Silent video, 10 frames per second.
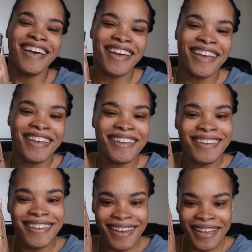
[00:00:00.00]

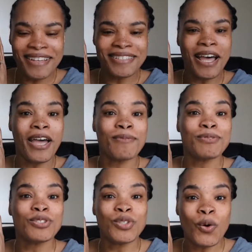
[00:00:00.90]
Yes, I am
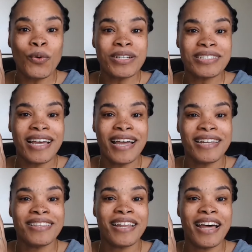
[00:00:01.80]
so excited
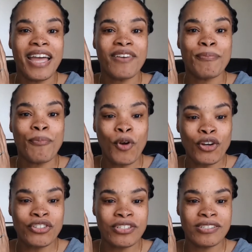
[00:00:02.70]
that I have
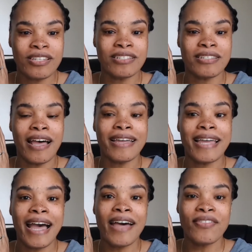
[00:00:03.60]
purchased this. I
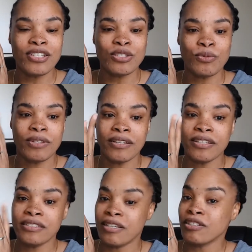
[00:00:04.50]
got this one. Now,
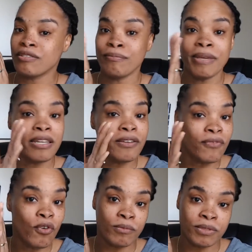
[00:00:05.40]
there's many
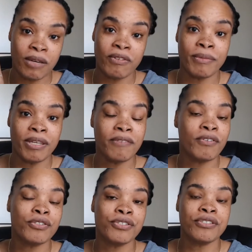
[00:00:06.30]
forms of it, many
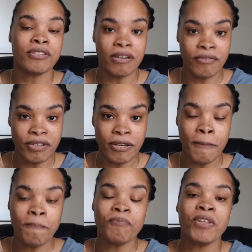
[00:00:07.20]
versions of it.
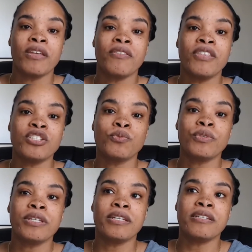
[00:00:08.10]
This one
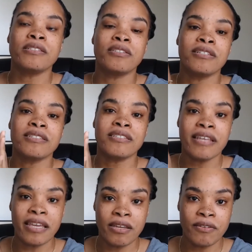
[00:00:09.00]
is the
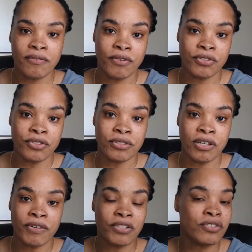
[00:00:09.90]
second version of
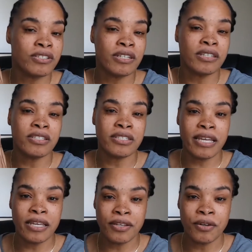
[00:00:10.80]
it, or should I say the
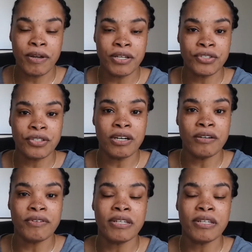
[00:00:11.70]
second iteration of it.